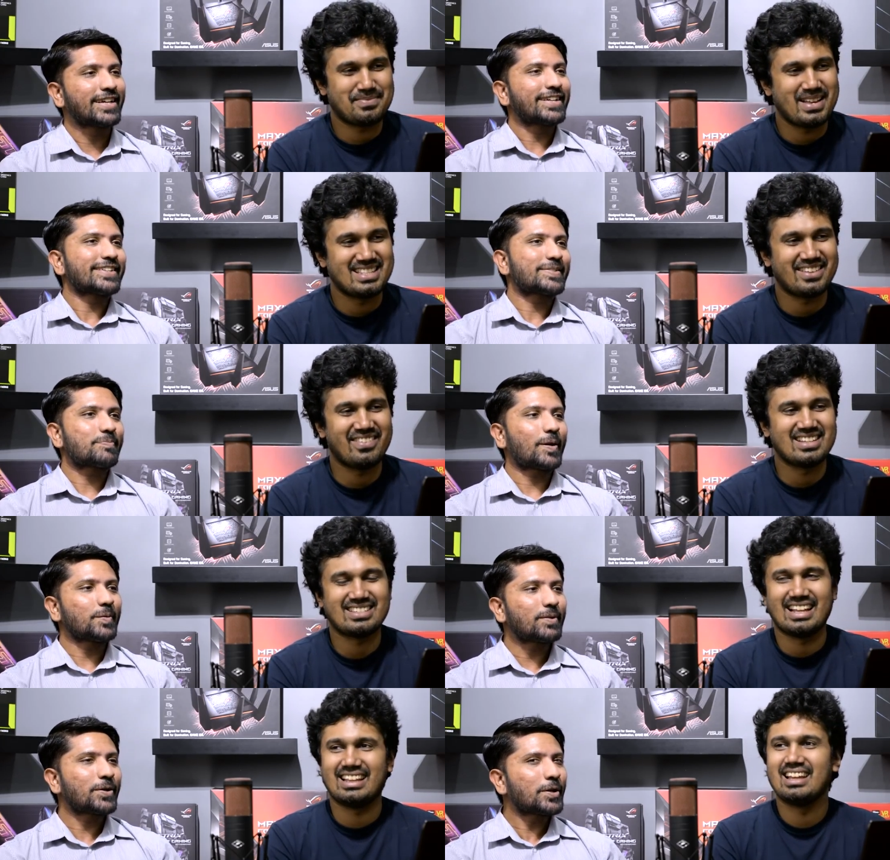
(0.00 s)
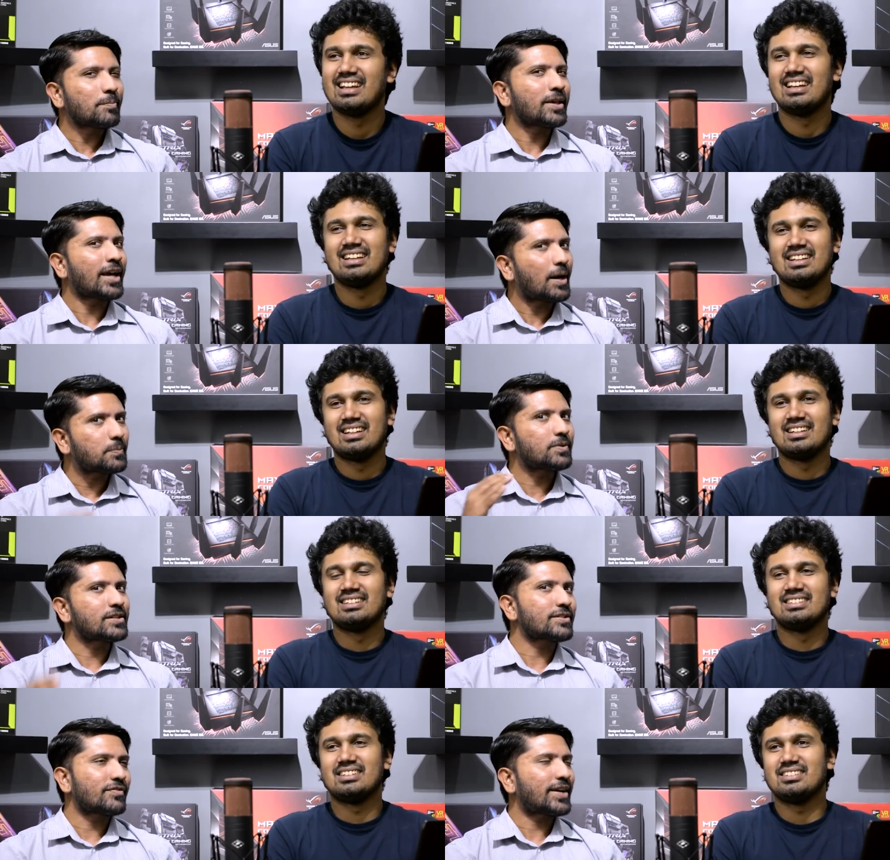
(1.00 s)
Speaker 1: expensive. Probably going to be upwards
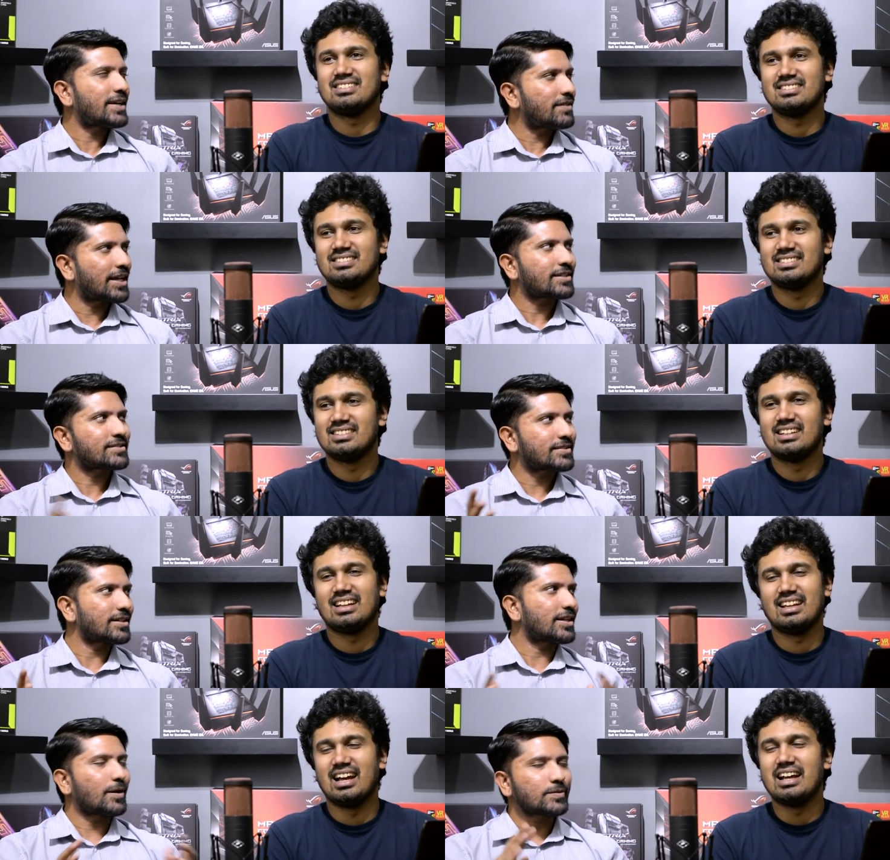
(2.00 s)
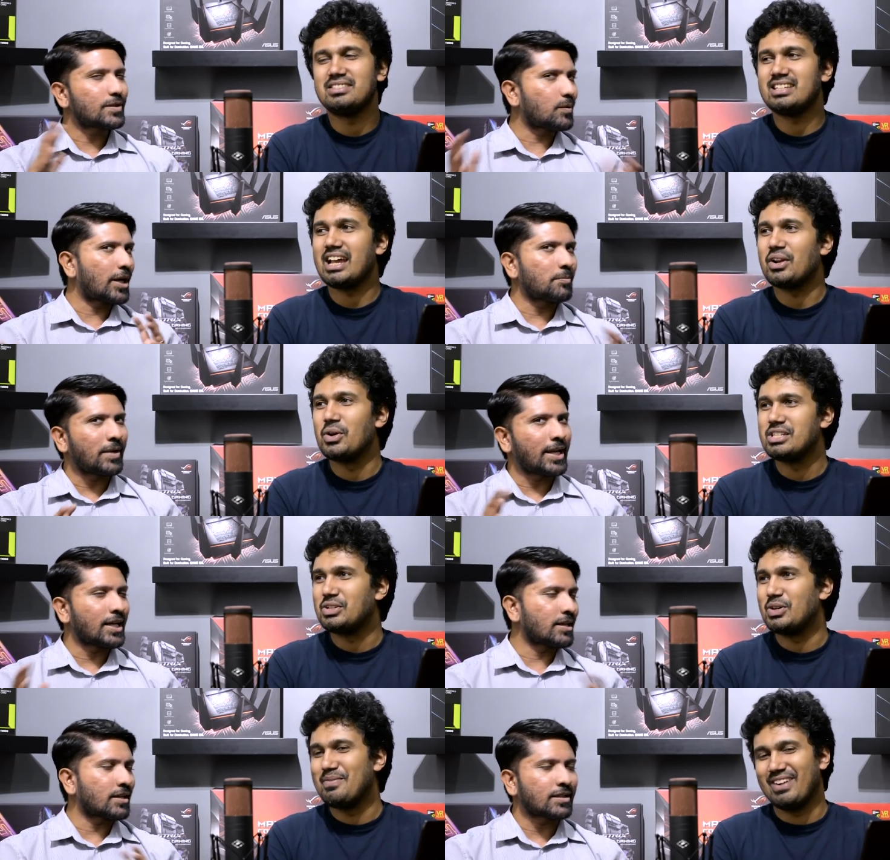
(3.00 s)
of five lakhs around I'd the say one closer million.
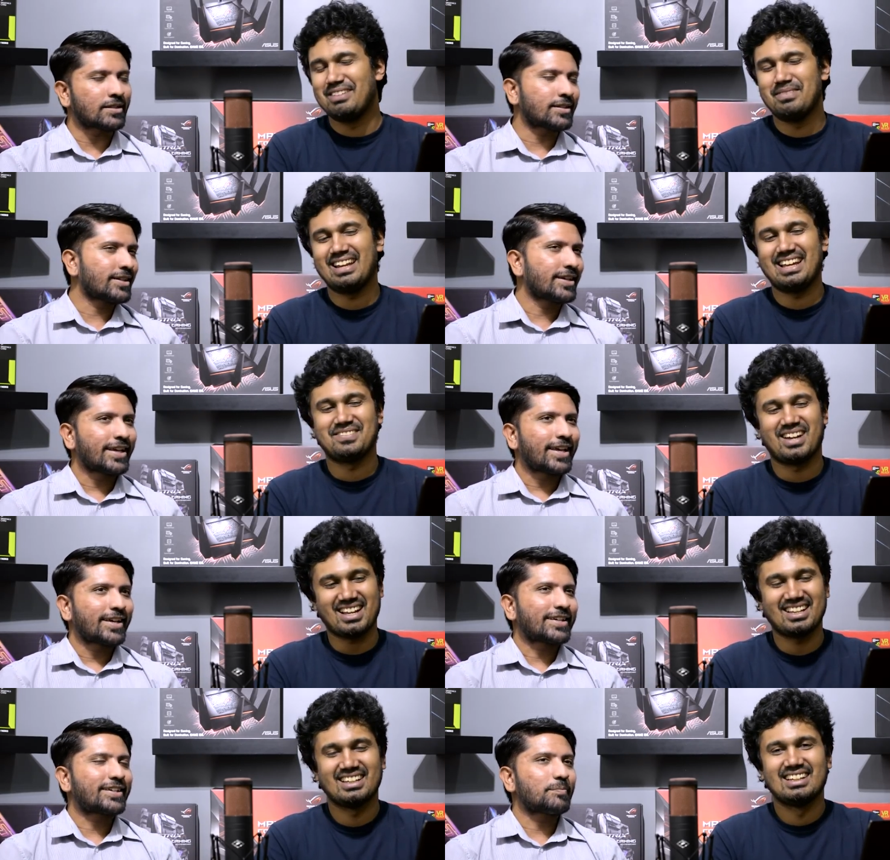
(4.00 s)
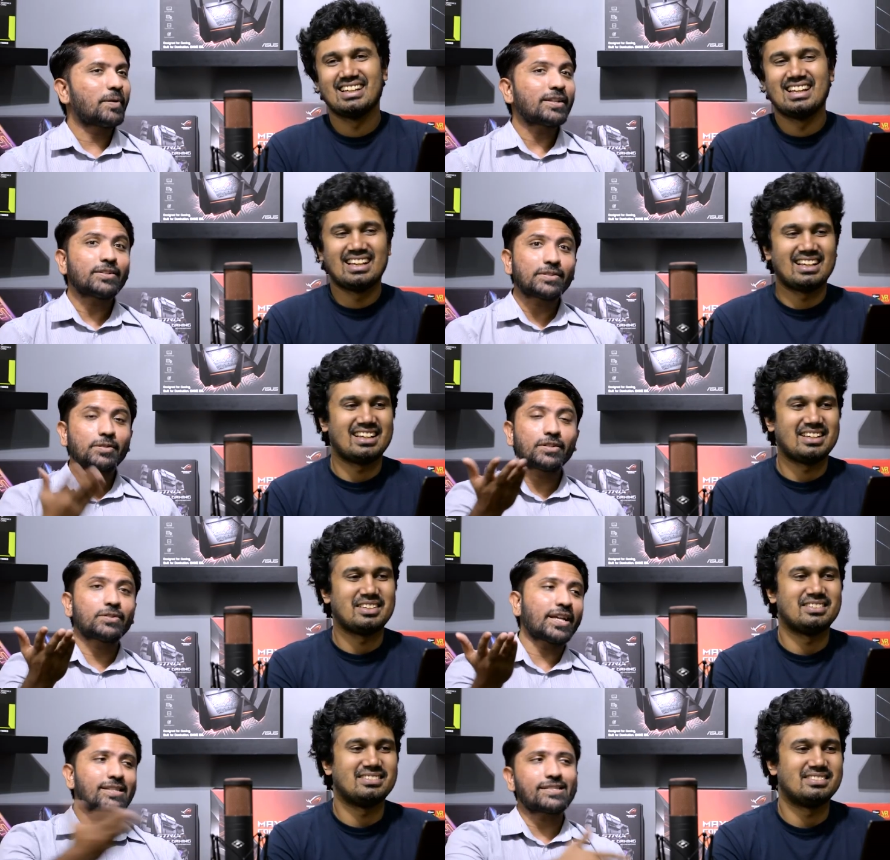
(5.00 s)
to a
Speaker 2: million mark.
Speaker 1: But you
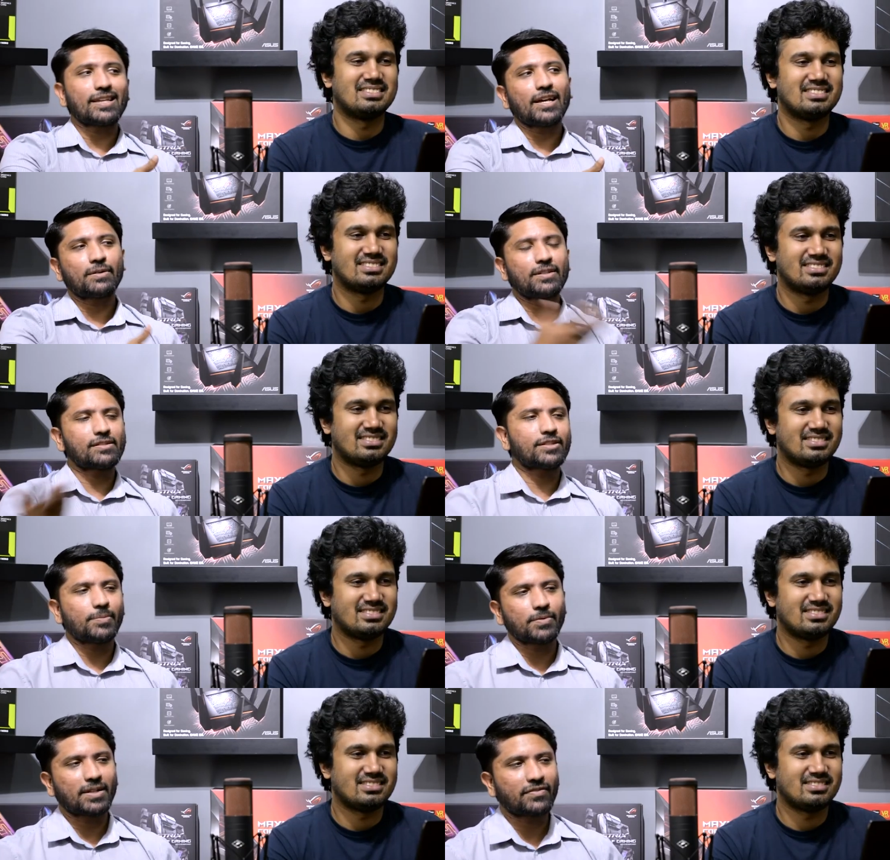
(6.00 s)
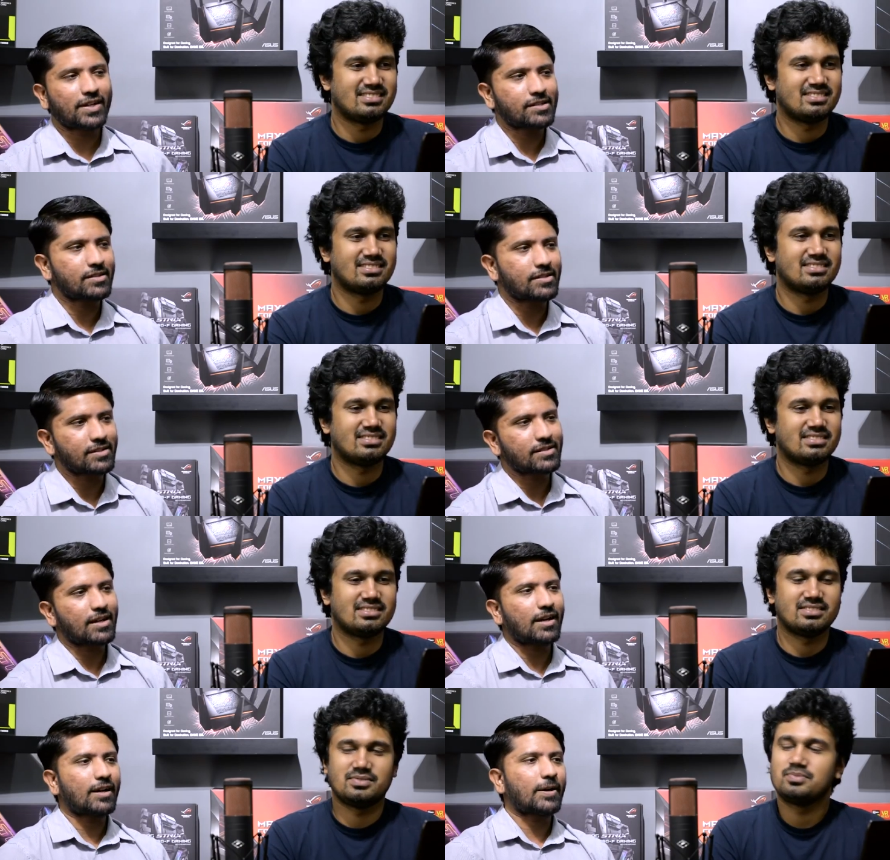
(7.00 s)
can see how these GPU manufacturers,
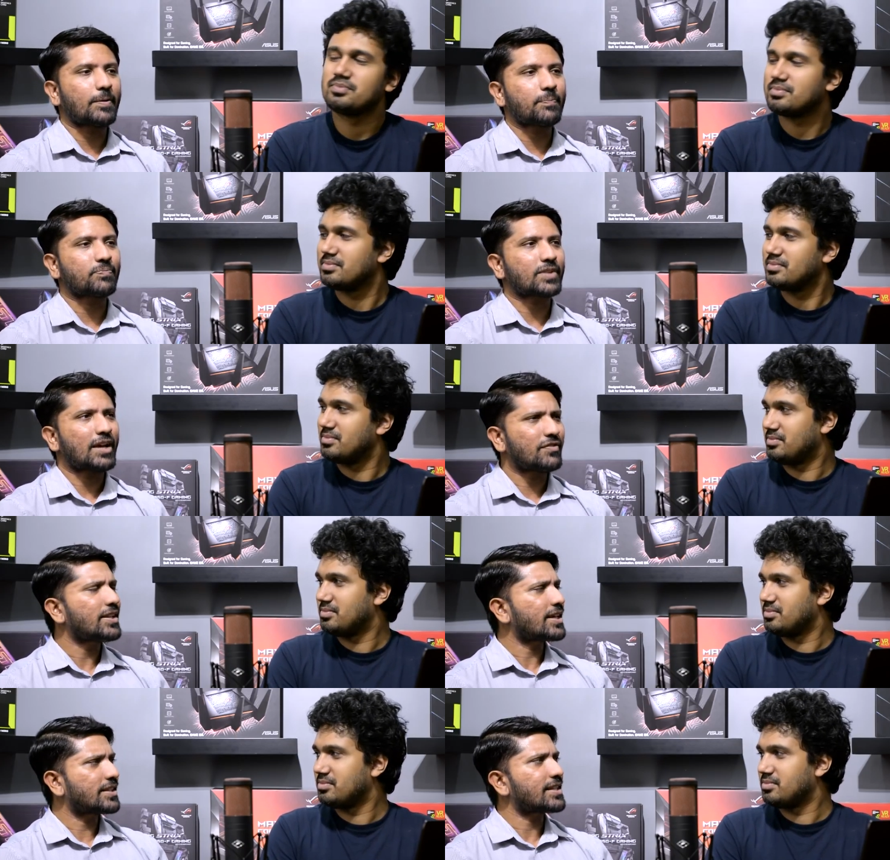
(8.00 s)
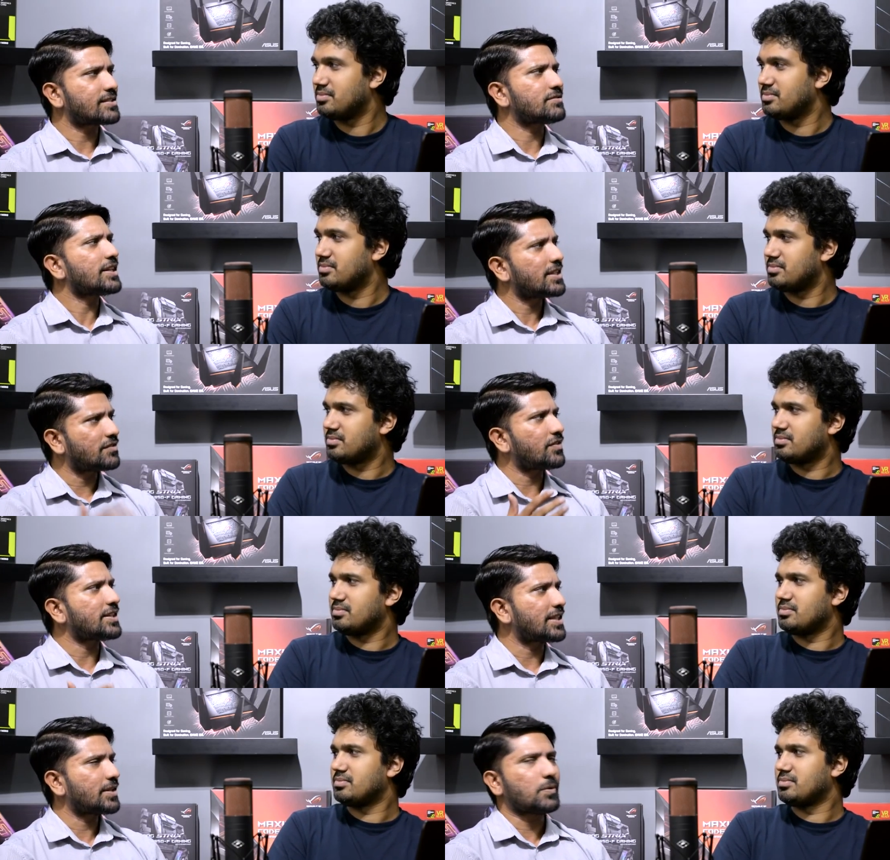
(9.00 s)
um, I feel like that's really the field
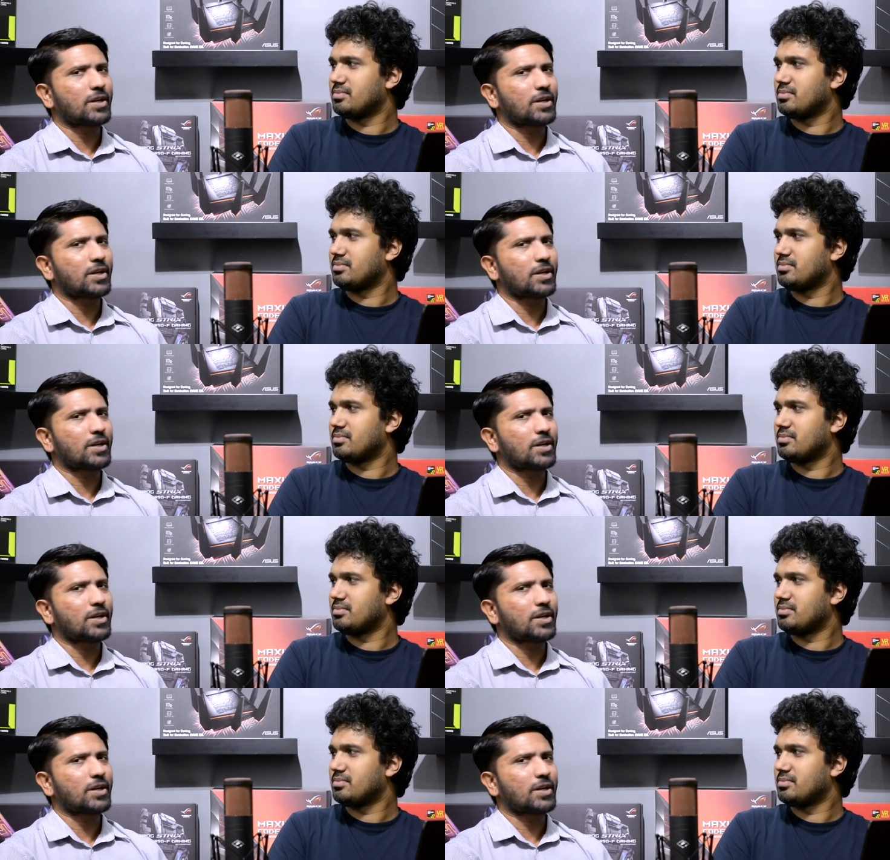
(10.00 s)
that they